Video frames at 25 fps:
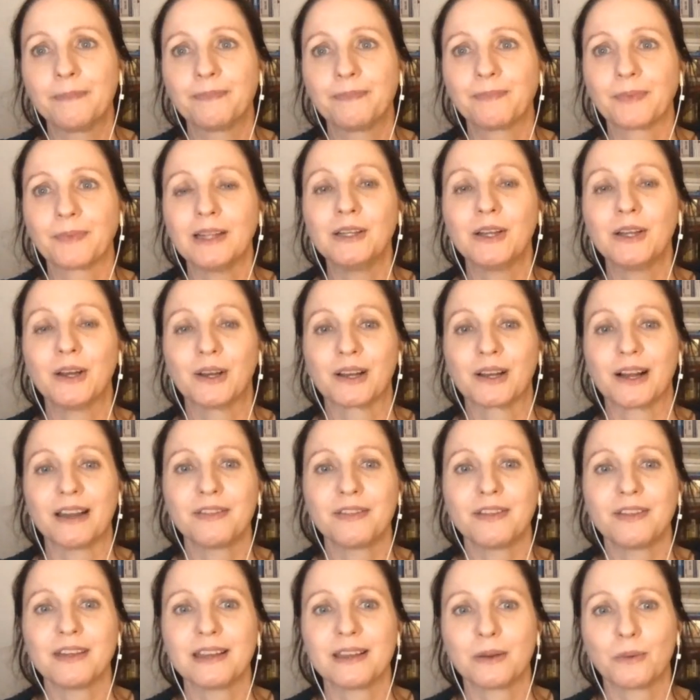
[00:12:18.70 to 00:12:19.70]
look, I
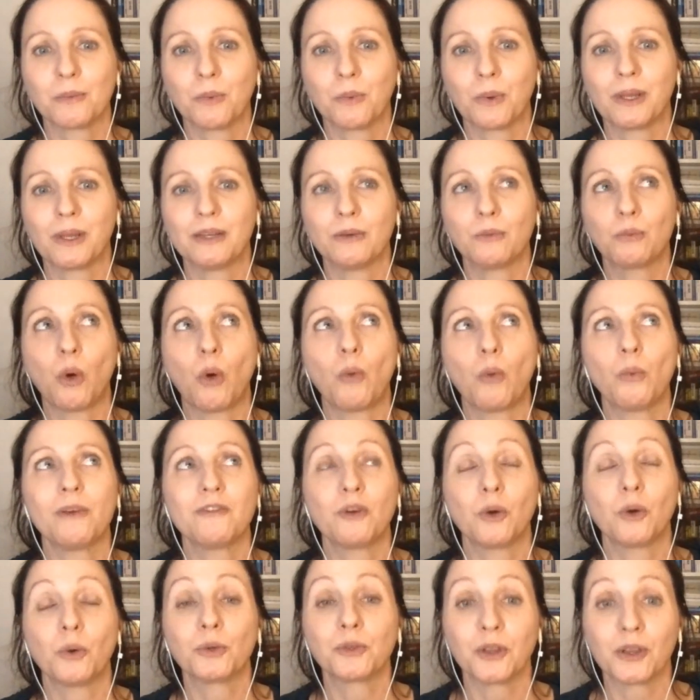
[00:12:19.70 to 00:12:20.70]
think w- what we've
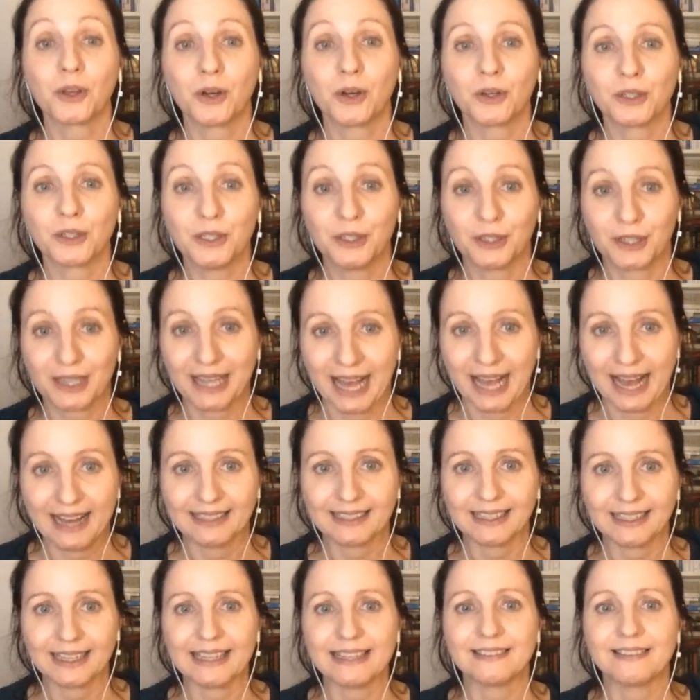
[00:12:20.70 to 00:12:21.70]
also got to look
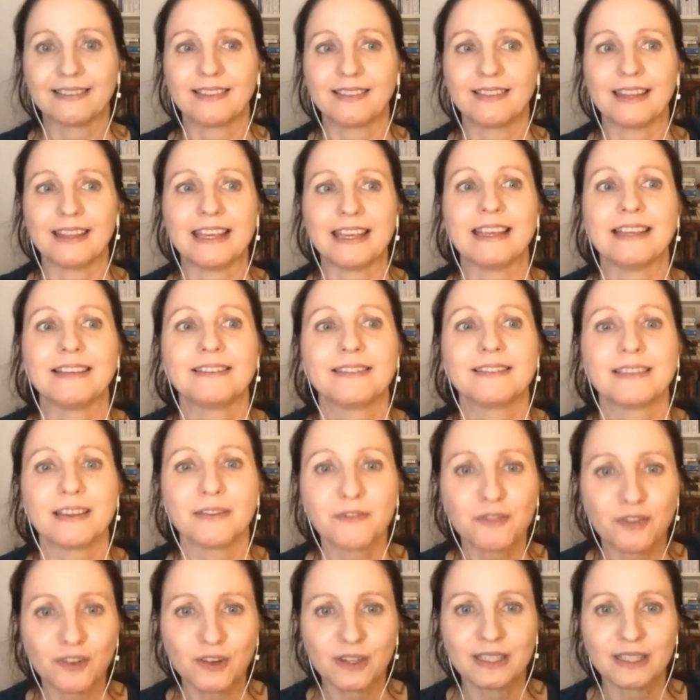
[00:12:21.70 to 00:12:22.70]
at is the
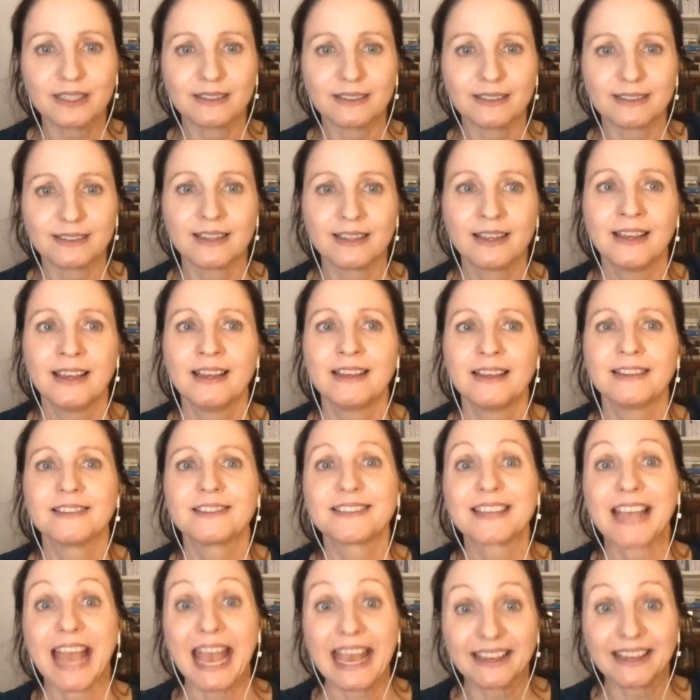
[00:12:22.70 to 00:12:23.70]
different
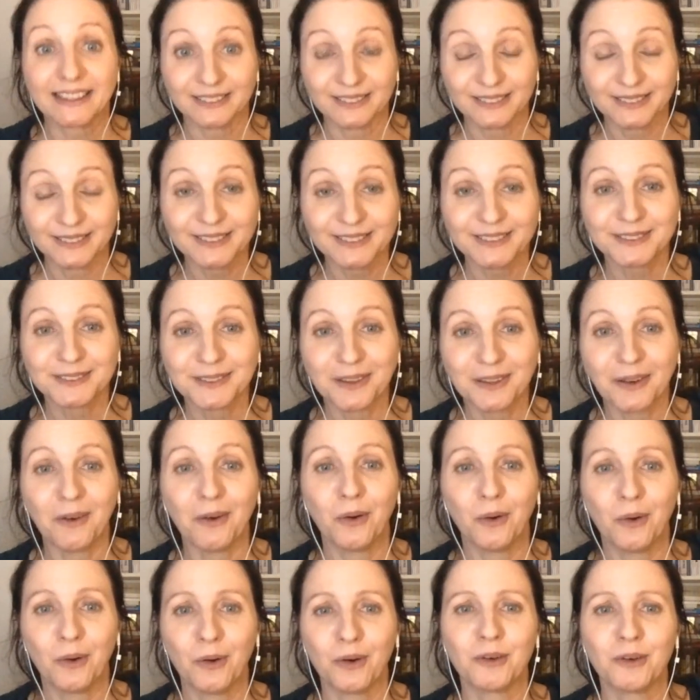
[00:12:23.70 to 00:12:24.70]
scales
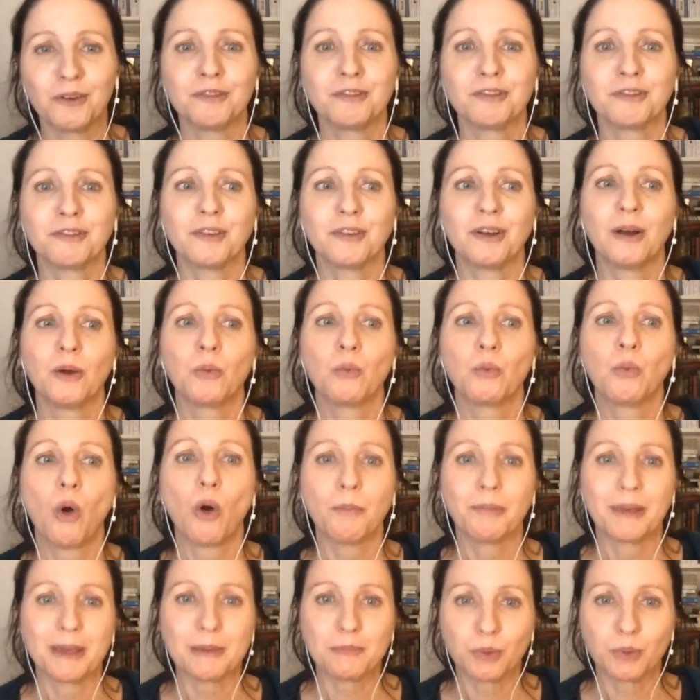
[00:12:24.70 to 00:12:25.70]
of
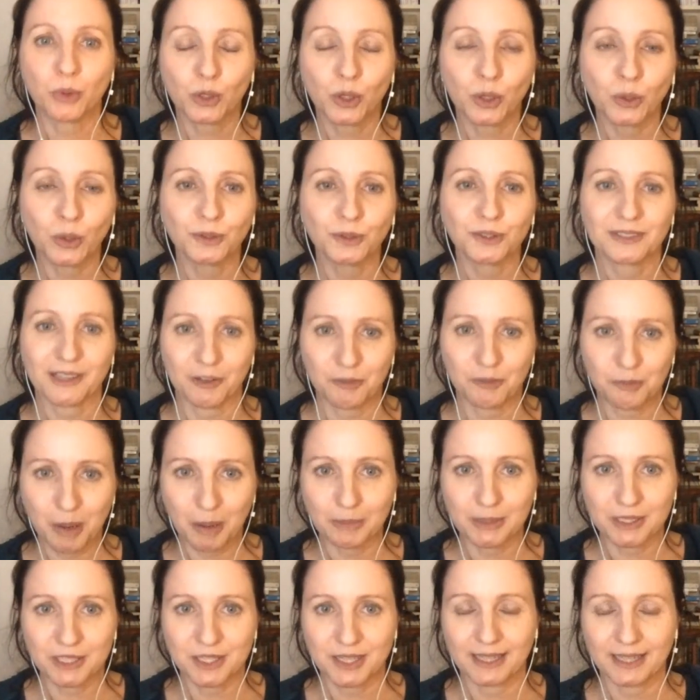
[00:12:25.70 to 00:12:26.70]
what people call self
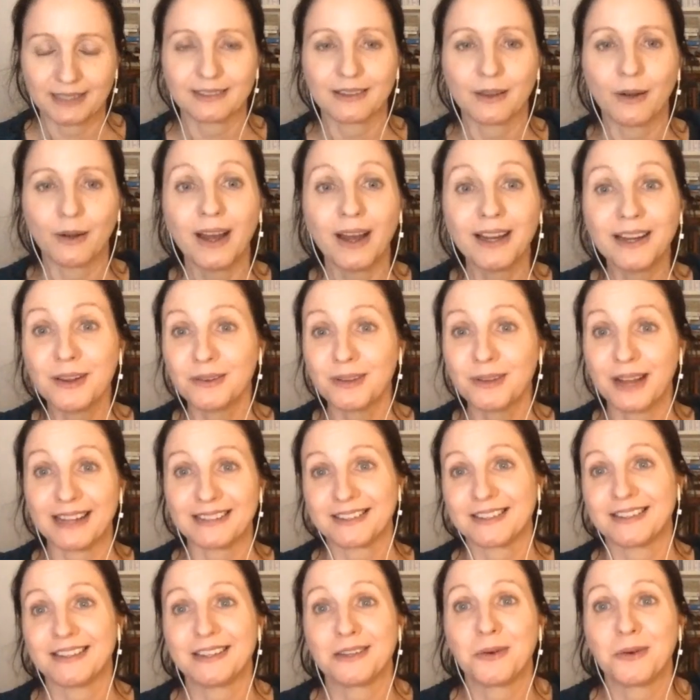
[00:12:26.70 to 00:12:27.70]
publishing. So I don't
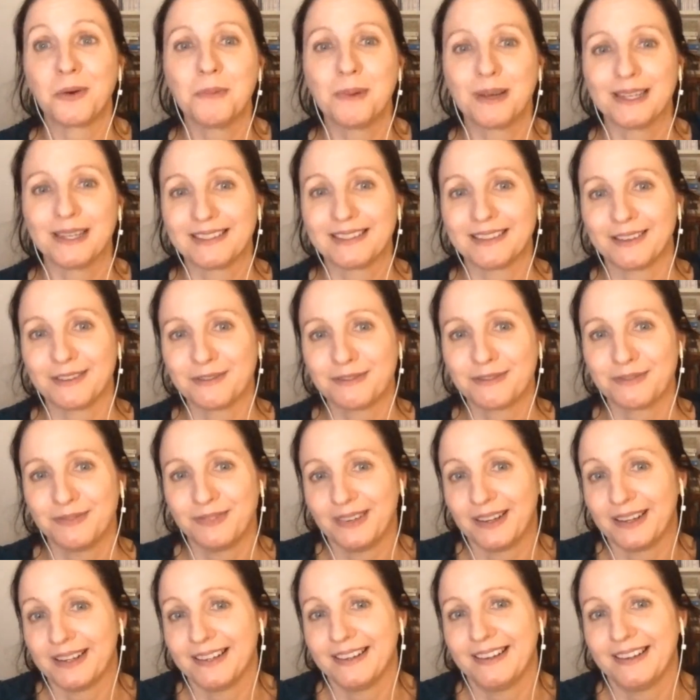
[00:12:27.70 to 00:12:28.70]
actually call myself
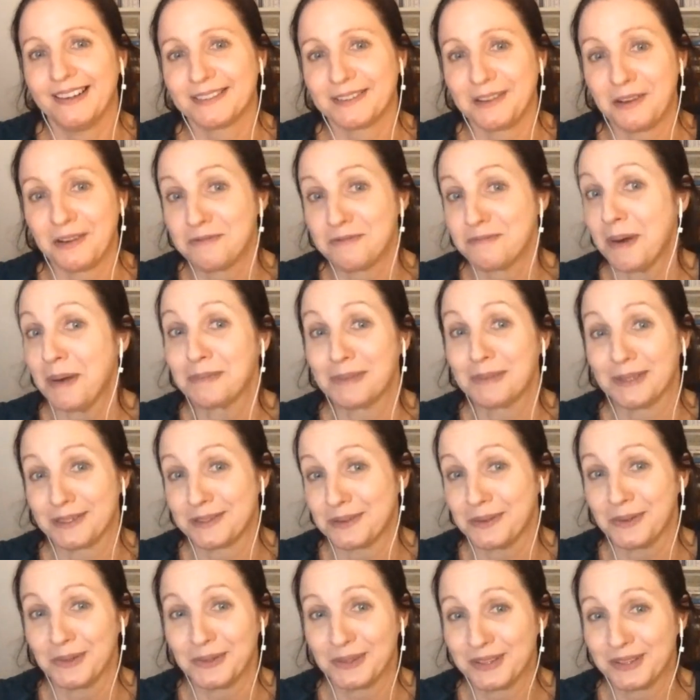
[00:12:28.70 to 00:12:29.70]
uh, a self published
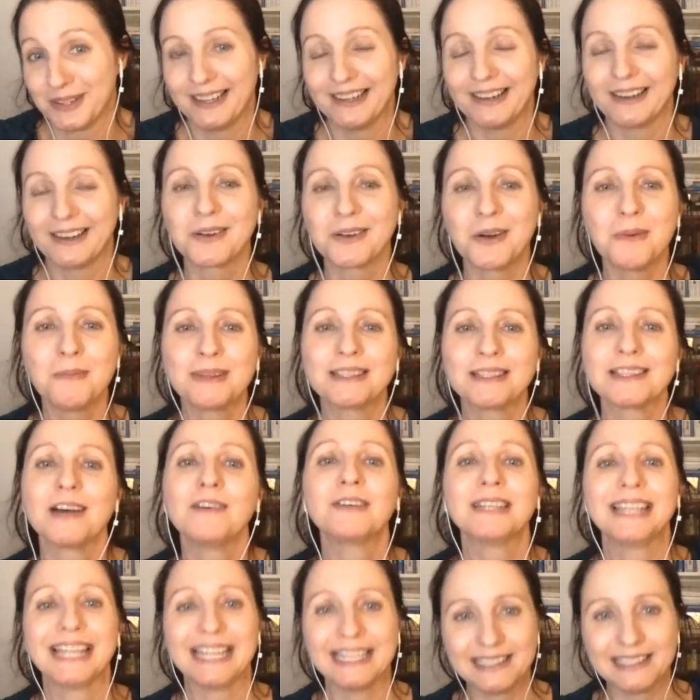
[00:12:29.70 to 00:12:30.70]
author. I call myself
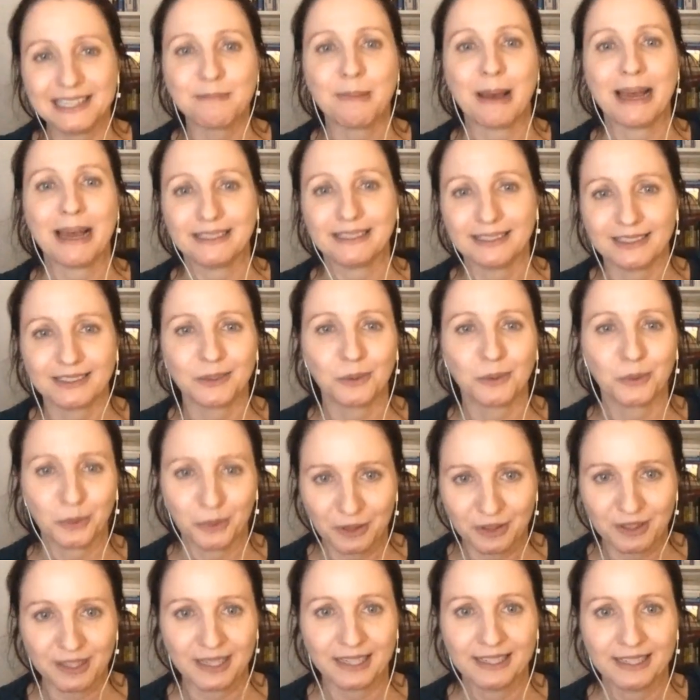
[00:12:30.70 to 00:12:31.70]
an independent
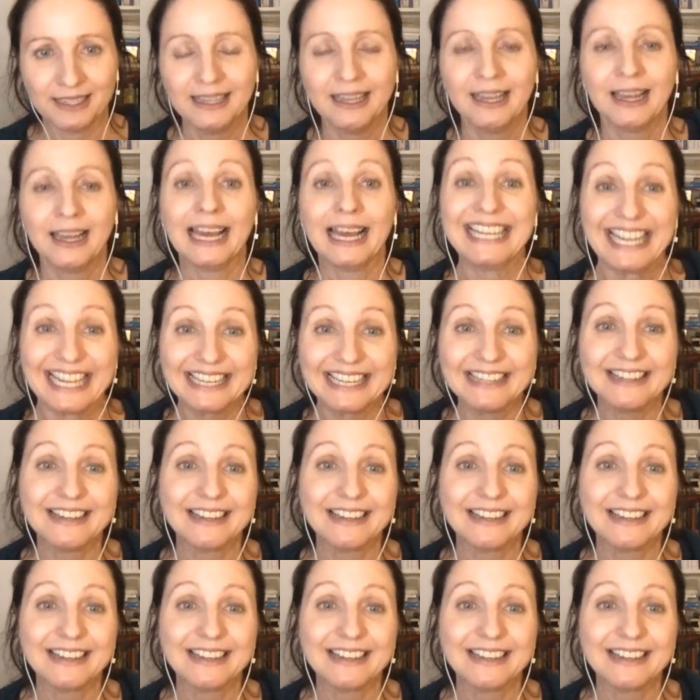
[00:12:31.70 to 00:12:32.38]
author, mm-hmm. an mm.